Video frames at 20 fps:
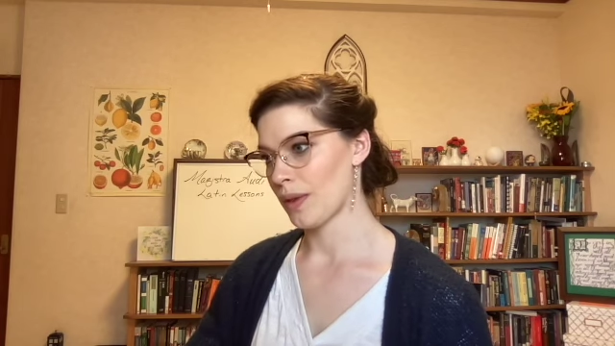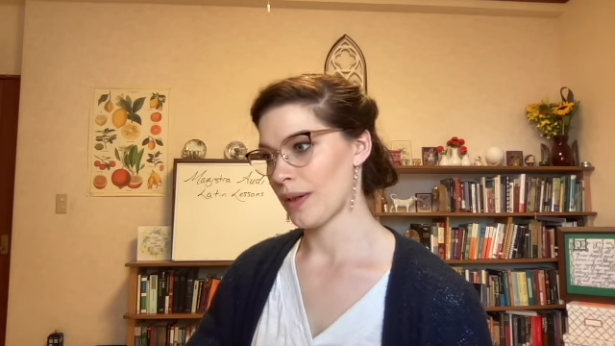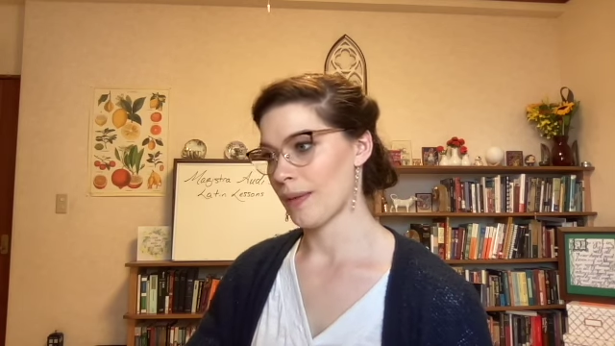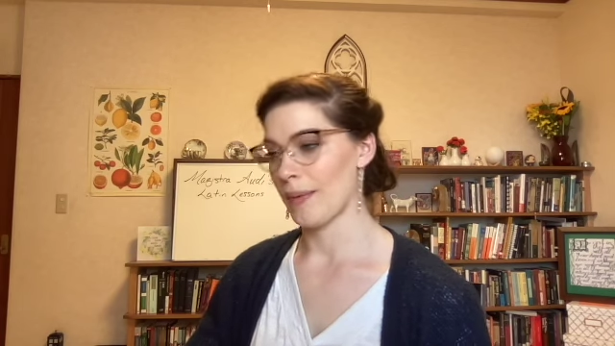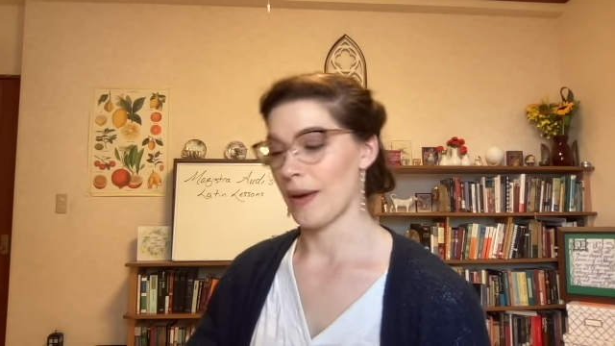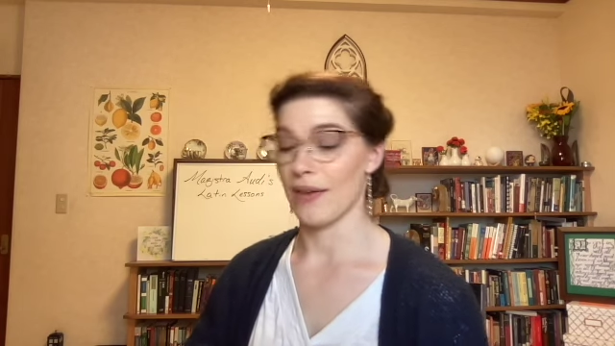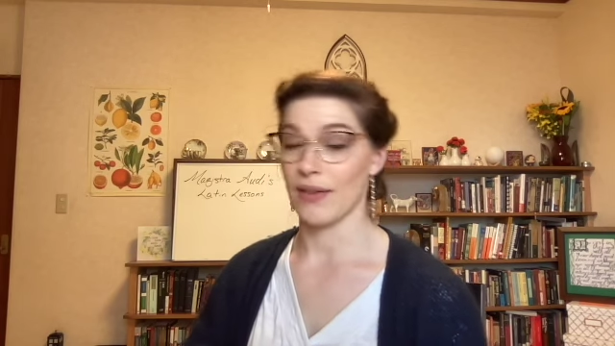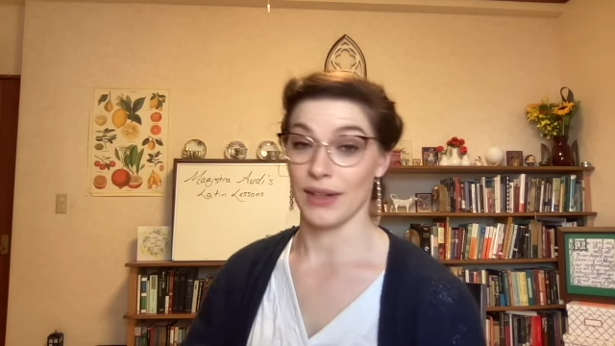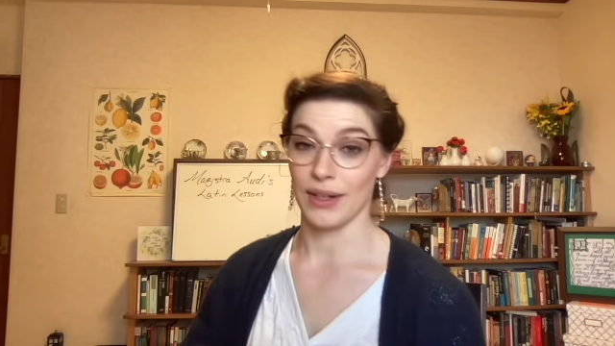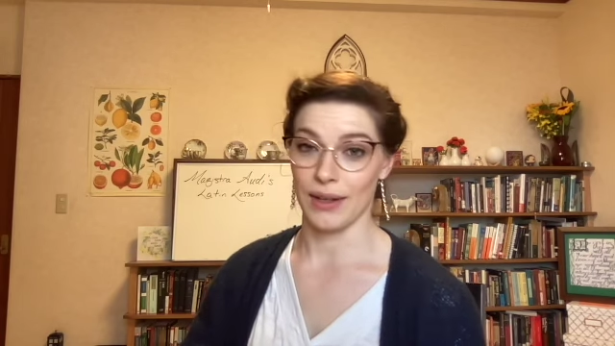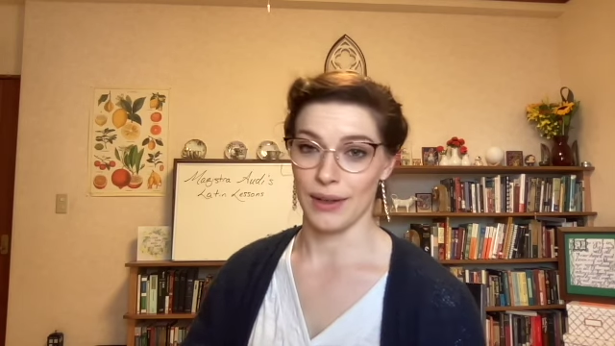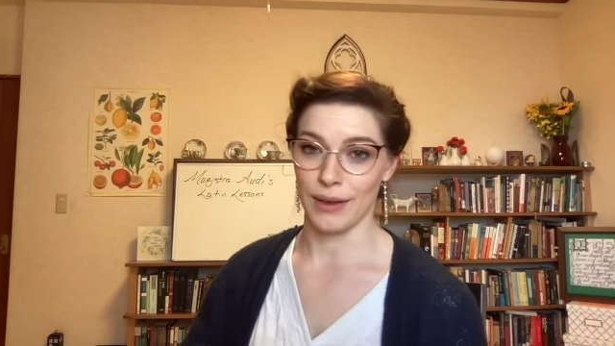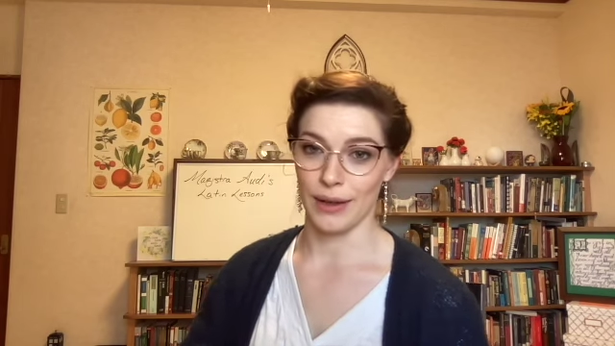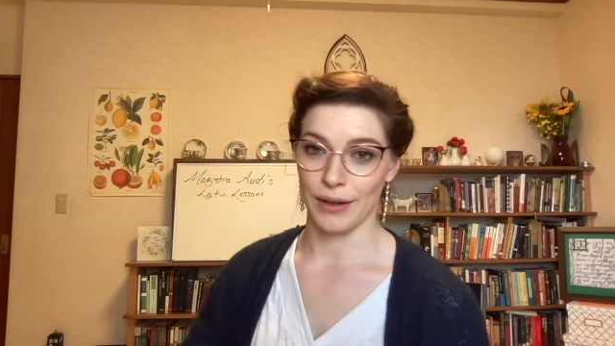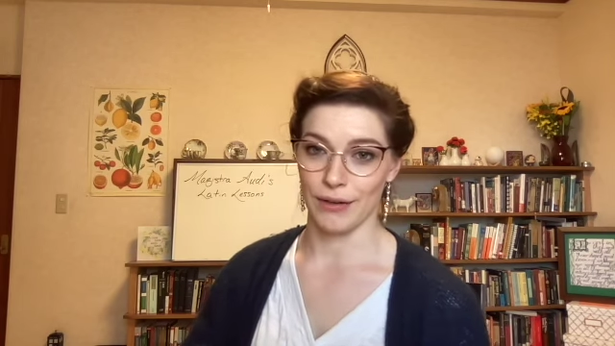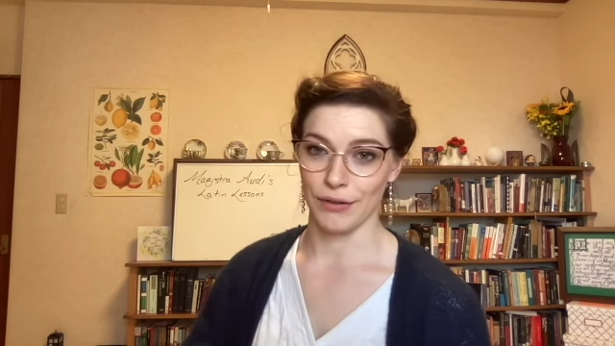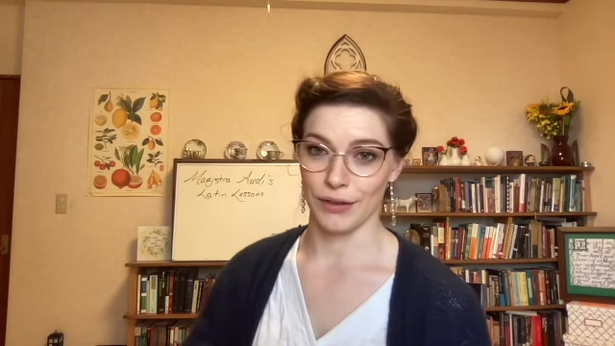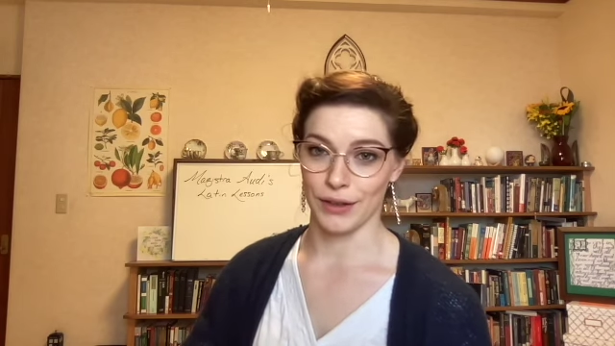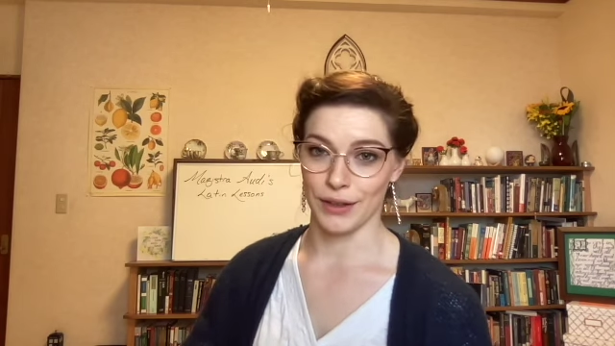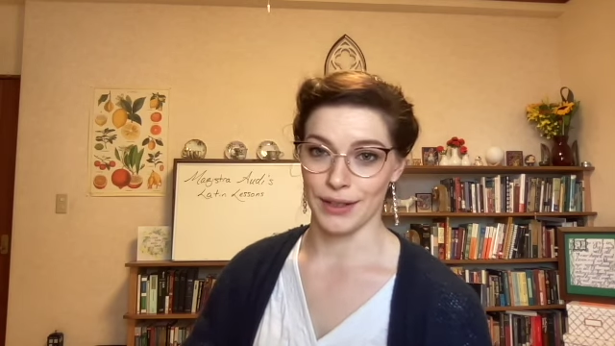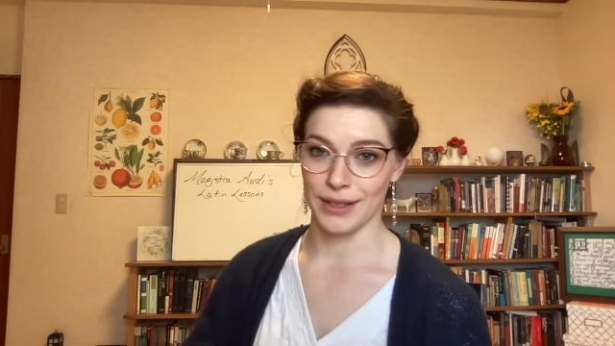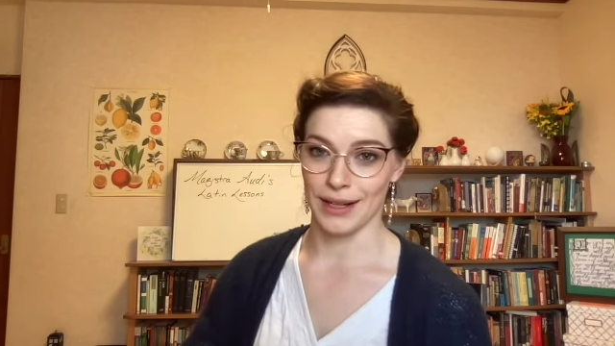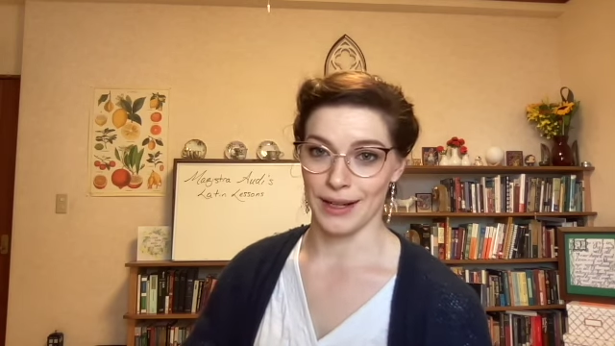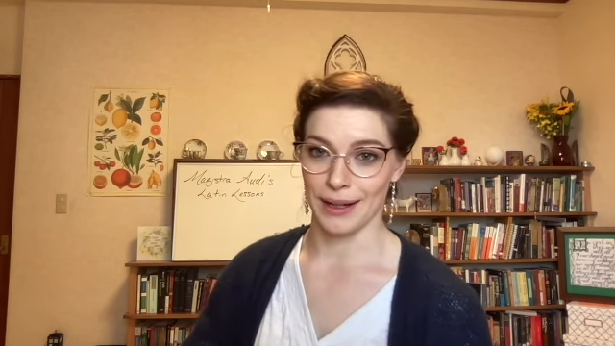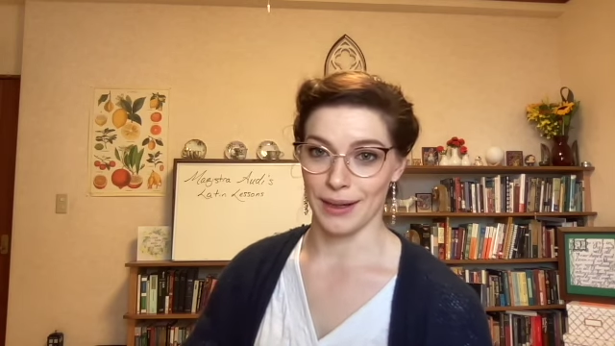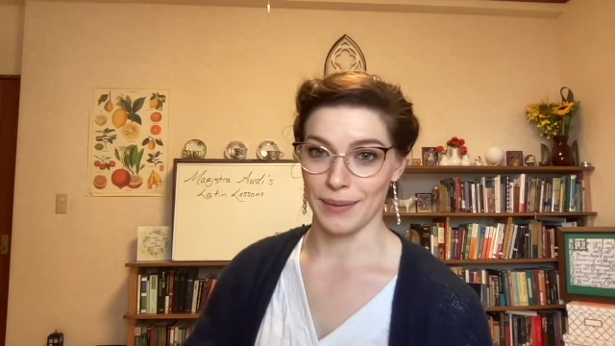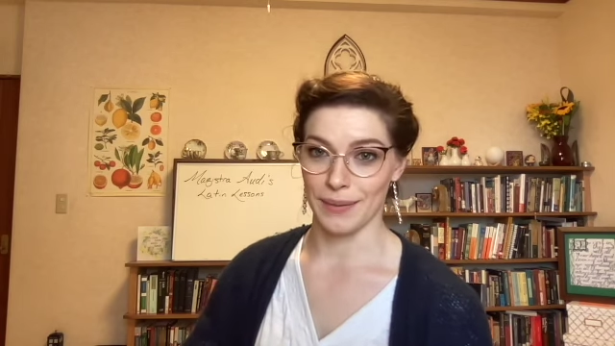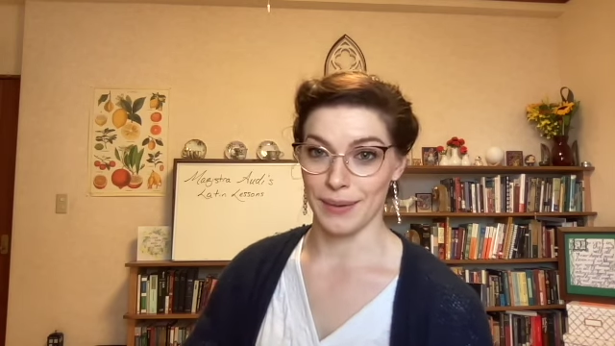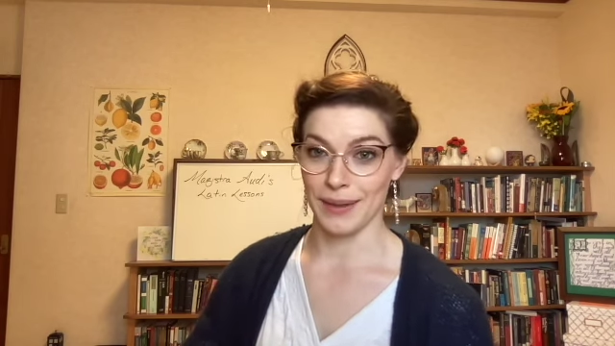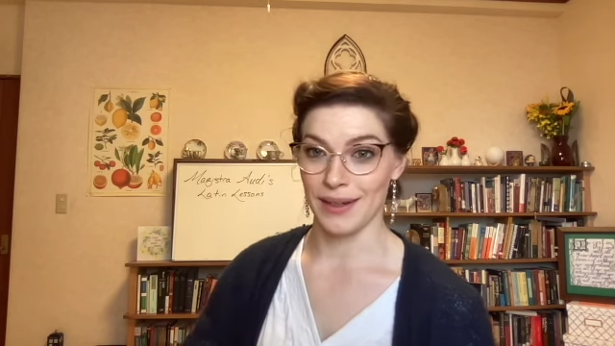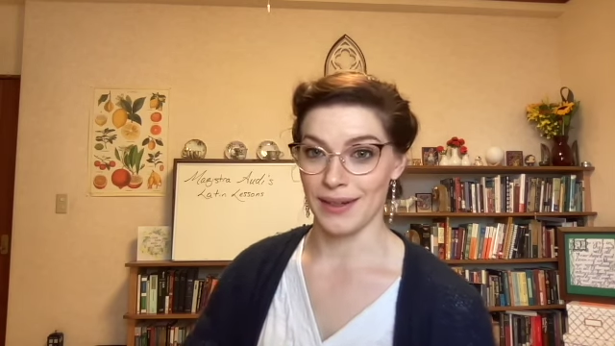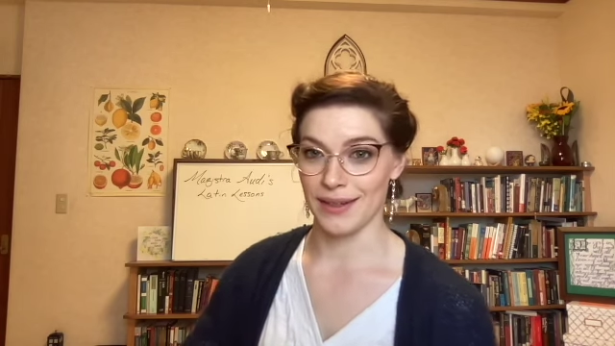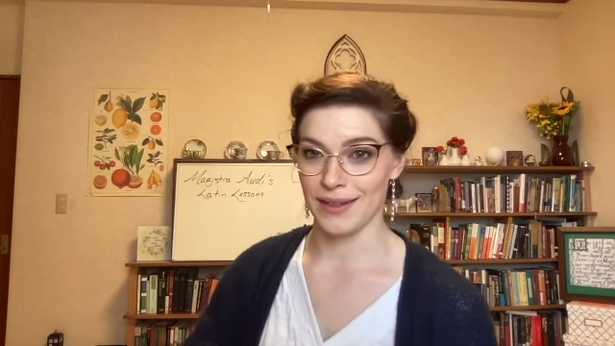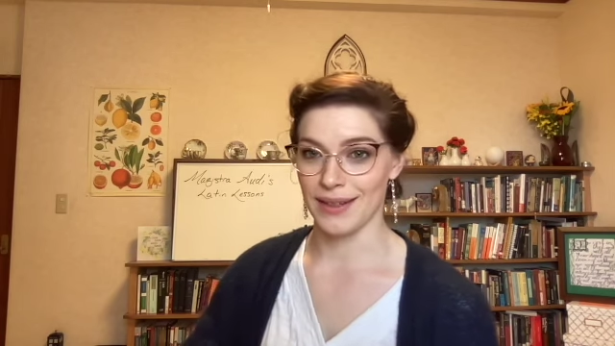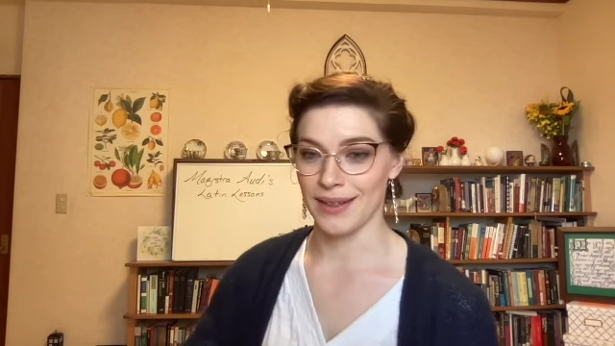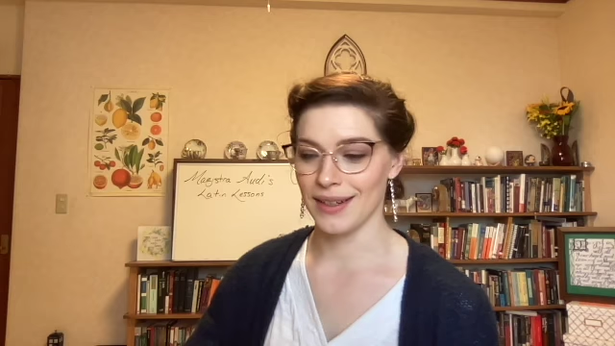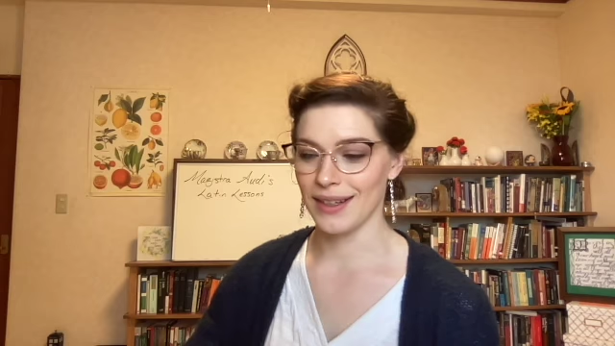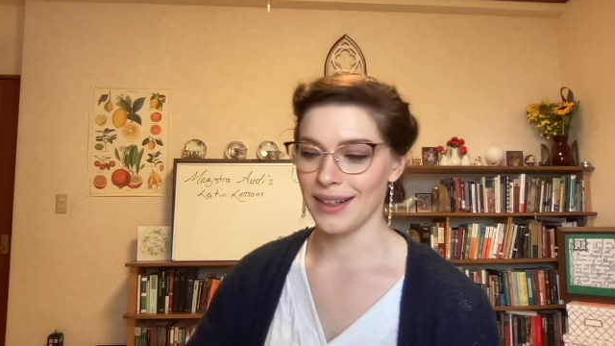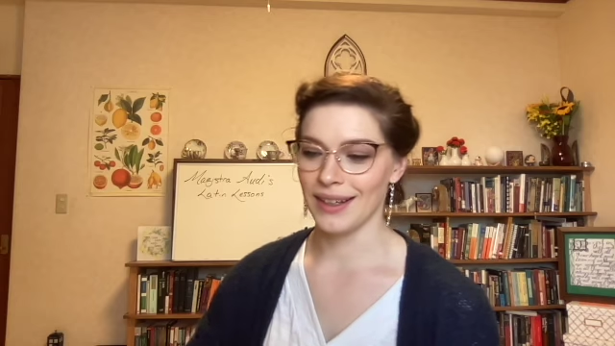Having to think for a second because